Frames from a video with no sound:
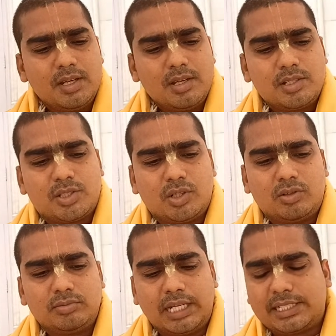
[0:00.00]

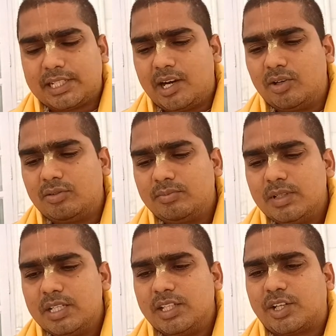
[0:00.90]
So that's how
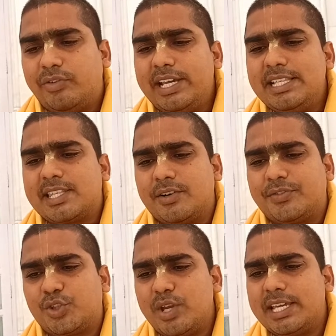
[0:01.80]
the queens of
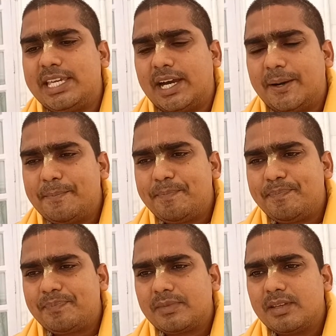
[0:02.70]
Suyagya,
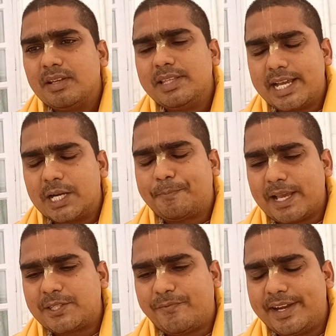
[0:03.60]
they got
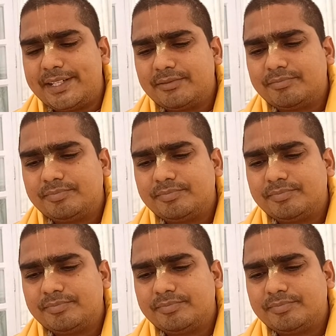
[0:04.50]
pacified.